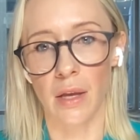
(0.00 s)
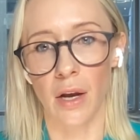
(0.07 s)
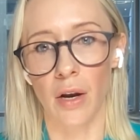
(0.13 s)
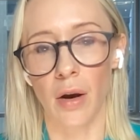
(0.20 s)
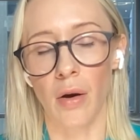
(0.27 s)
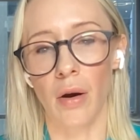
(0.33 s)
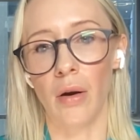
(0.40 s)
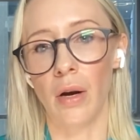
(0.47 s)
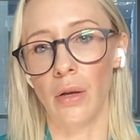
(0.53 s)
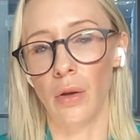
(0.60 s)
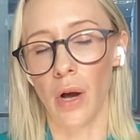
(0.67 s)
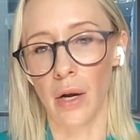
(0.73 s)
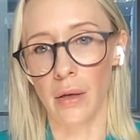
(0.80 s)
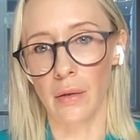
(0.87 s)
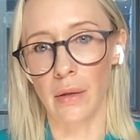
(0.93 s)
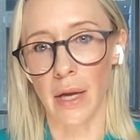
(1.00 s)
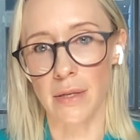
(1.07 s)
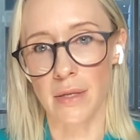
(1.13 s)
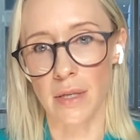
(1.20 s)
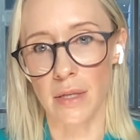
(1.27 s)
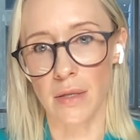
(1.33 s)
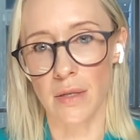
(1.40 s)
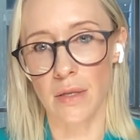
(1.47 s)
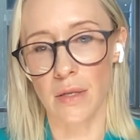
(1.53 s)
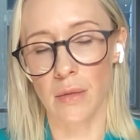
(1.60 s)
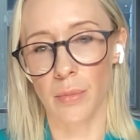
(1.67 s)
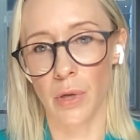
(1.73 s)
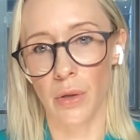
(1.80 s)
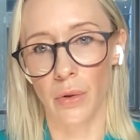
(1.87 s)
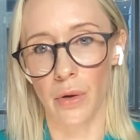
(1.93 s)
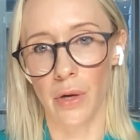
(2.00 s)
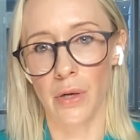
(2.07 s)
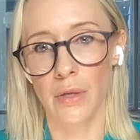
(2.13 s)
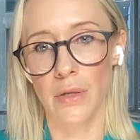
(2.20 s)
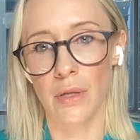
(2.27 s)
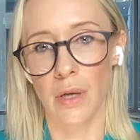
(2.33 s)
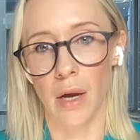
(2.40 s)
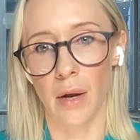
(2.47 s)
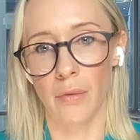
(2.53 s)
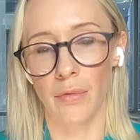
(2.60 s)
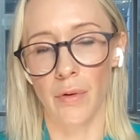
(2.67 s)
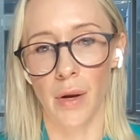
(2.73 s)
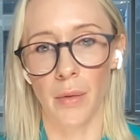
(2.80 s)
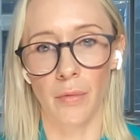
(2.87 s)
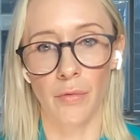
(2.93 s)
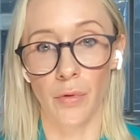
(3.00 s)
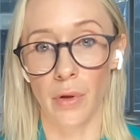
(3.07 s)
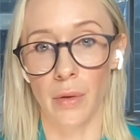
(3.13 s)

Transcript: there are a lot of lessons to be learned from